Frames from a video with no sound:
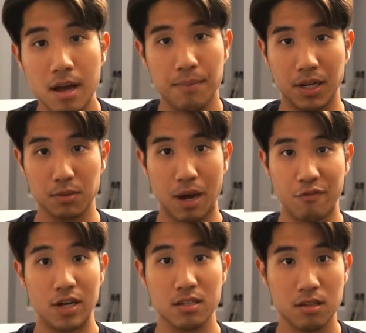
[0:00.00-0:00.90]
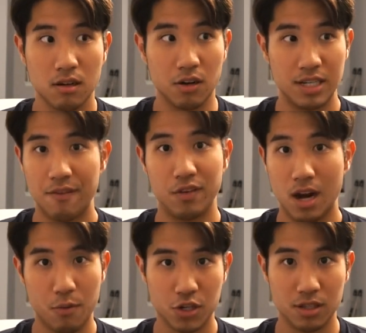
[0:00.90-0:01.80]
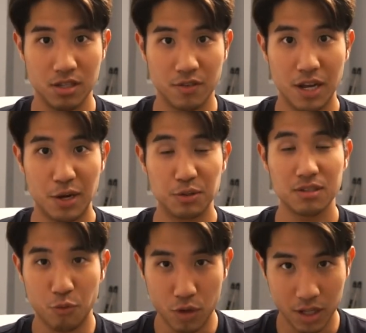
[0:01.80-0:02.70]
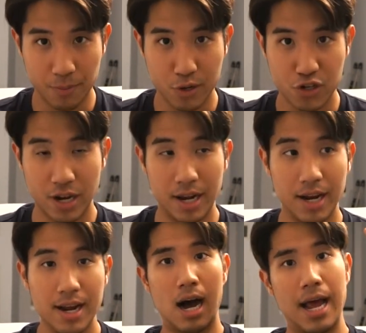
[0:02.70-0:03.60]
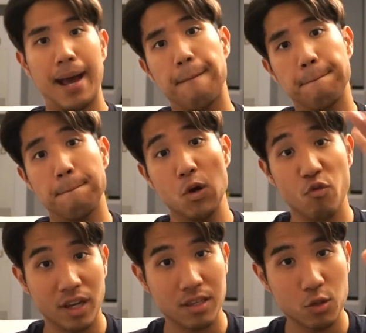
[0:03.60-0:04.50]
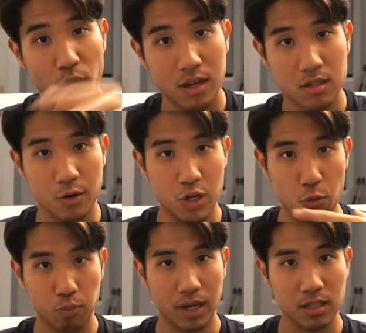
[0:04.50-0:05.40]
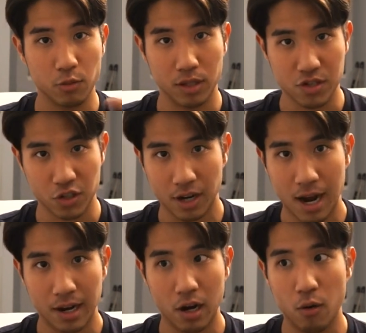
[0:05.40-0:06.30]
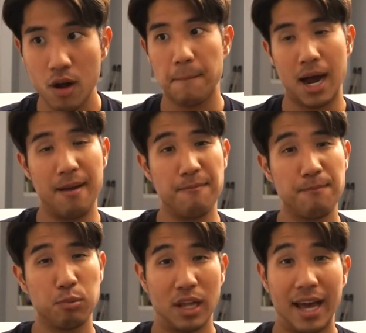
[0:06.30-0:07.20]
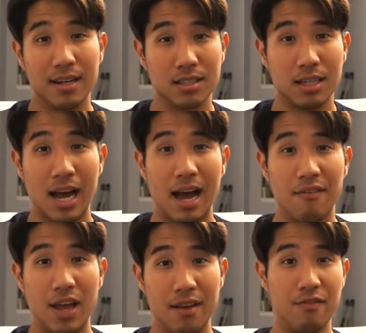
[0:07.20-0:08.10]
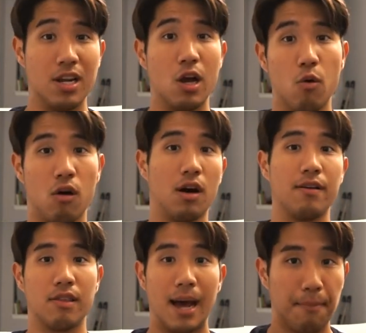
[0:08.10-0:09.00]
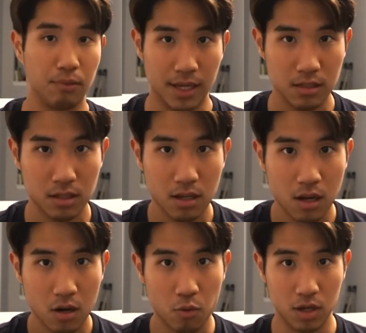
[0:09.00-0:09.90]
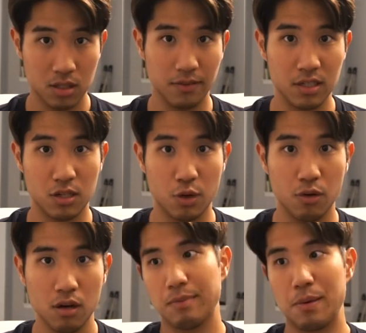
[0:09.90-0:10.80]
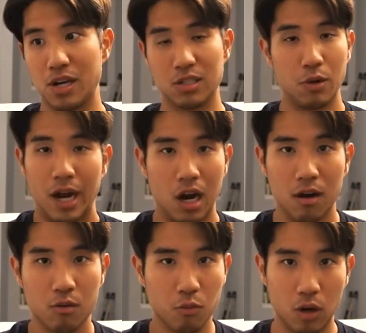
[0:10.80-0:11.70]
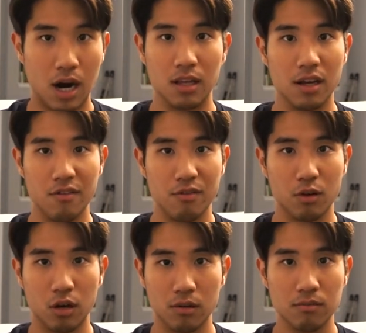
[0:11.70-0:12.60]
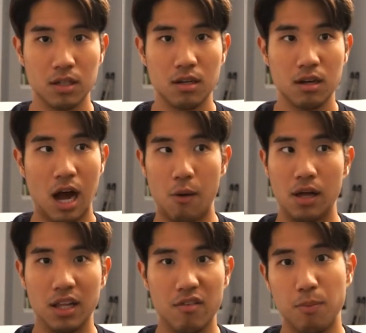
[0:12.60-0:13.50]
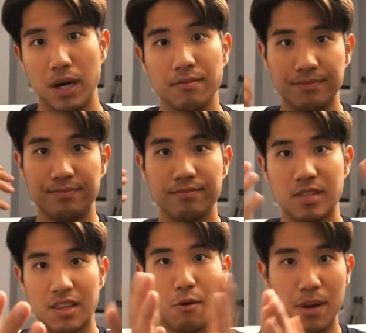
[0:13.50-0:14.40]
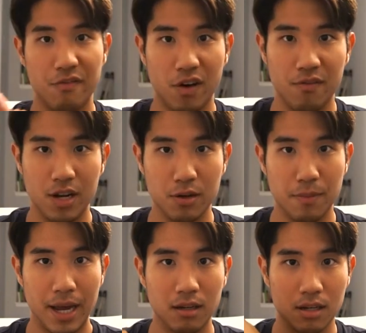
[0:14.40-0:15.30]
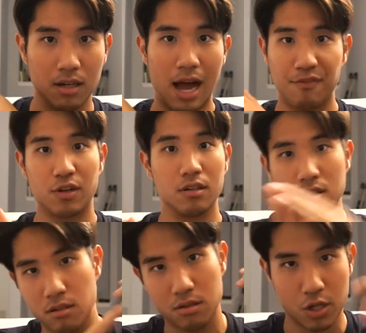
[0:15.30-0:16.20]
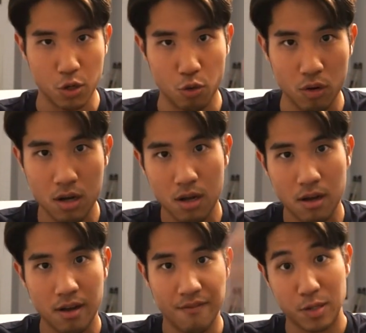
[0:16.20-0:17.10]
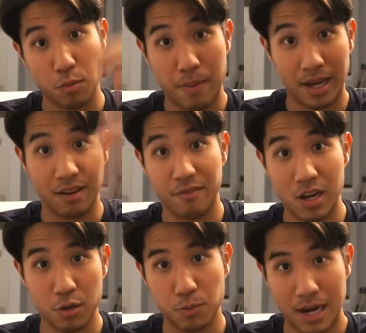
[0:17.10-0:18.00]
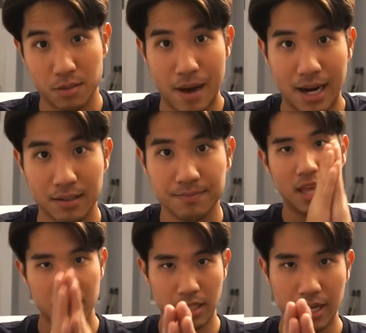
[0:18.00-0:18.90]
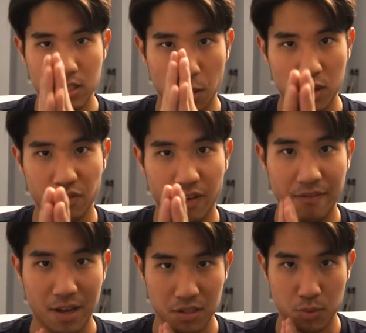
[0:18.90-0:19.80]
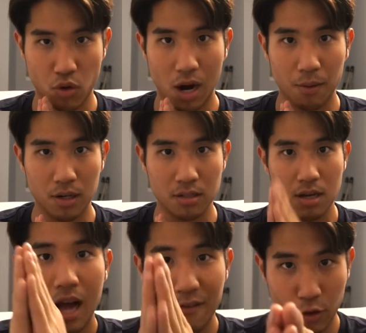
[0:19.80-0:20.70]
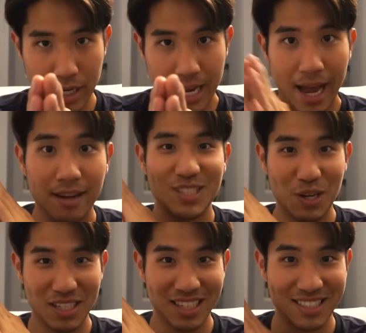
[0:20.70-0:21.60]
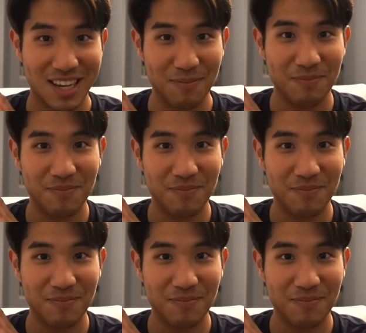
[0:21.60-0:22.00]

because my friends are definitely not watching these videos. Really appreciate it. I am moving this week to a new place within Chicago. My plan is to have a video on that place relatively soon. Maybe you guys don't care where I live or how I live, but thought that would be a fun video to make after two investment banking videos back to back. Thanks again so much for 5,000 subscribers. Have a great day. See you guys next time.